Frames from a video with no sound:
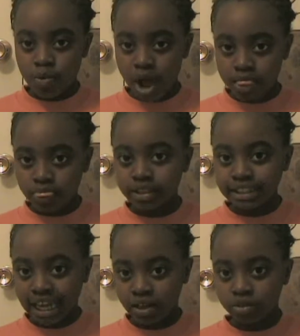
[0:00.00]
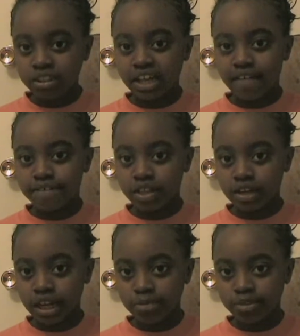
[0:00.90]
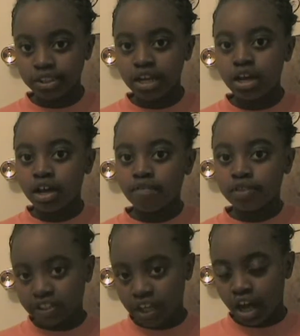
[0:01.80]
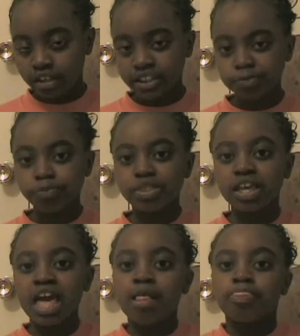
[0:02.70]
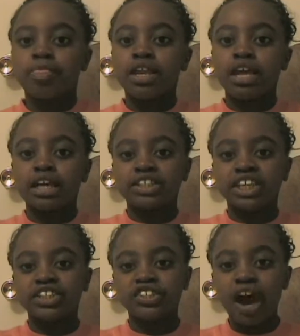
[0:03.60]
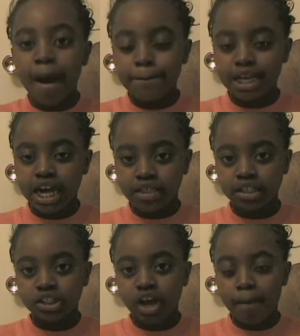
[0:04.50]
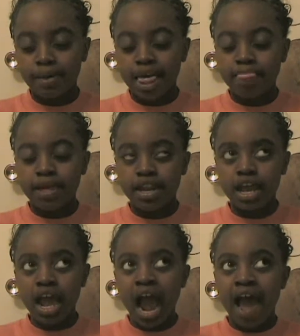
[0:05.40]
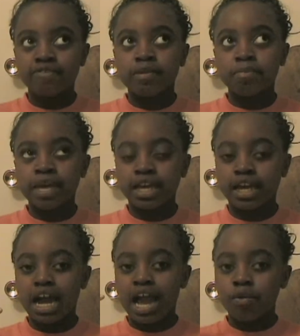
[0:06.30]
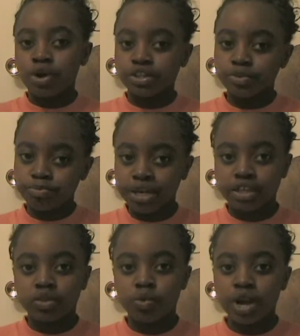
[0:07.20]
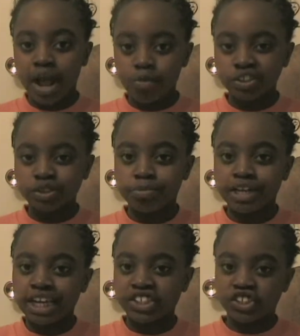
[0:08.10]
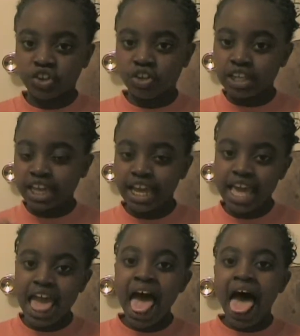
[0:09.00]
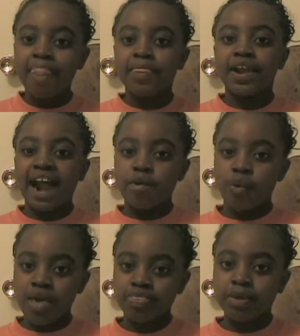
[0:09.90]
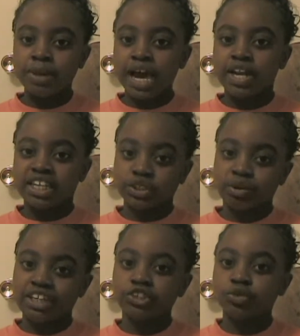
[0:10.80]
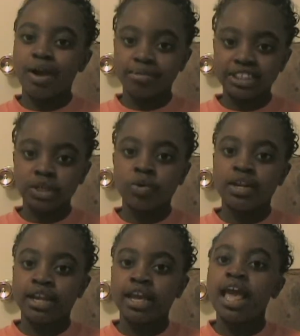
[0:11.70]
write the titles of the names of the songs. Then it says topic at the top, and then I have to pick. I want to pick the one I want to pick. I circle it, and then I write them down. That's what I do every single day.